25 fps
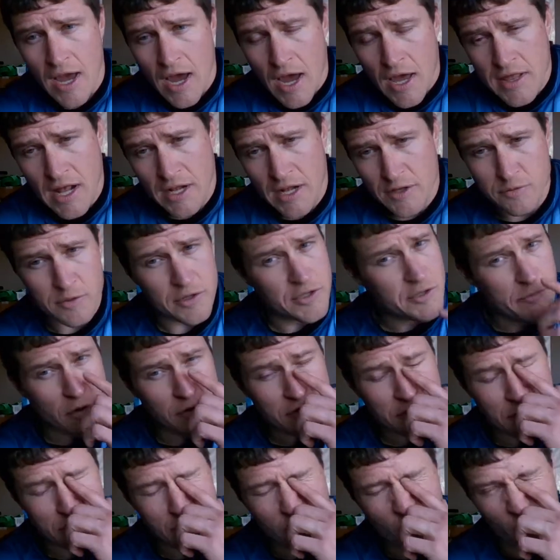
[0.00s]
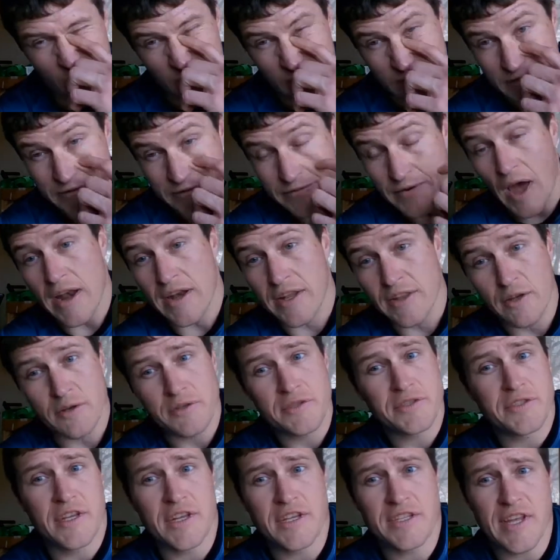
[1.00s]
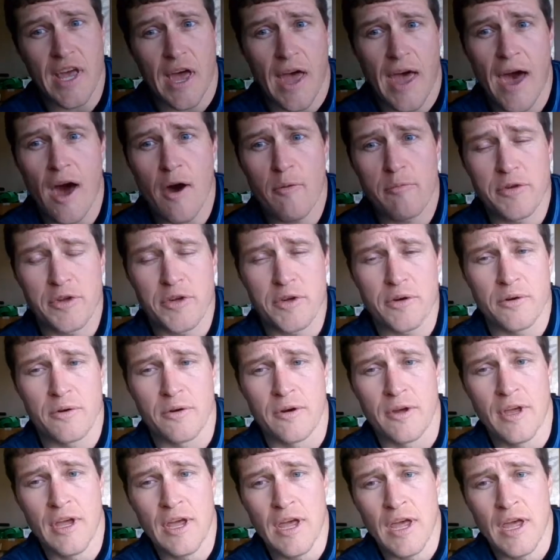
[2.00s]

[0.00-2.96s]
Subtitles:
And that's what's most important, is finding those things that help you